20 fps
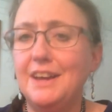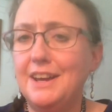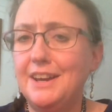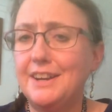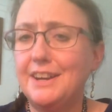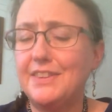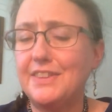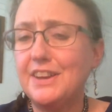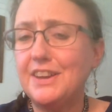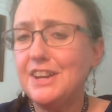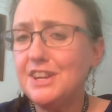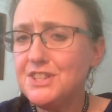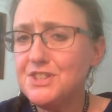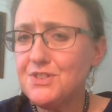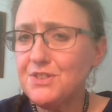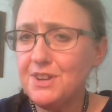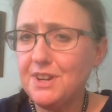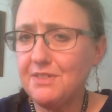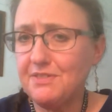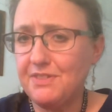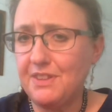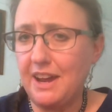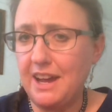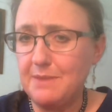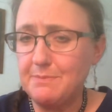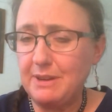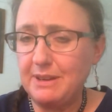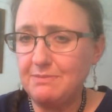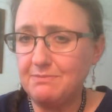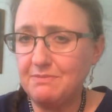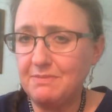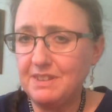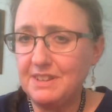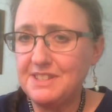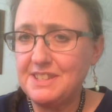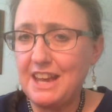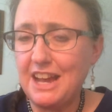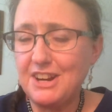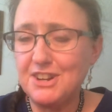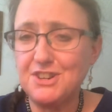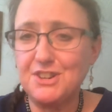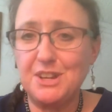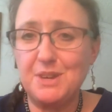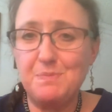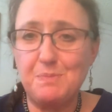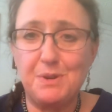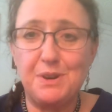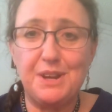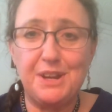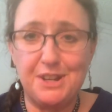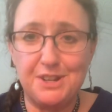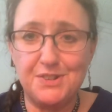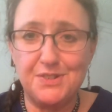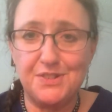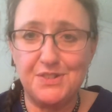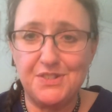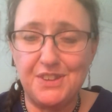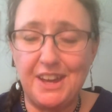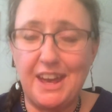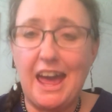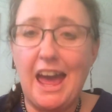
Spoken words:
Now, the history of thiamine is actually pretty interesting.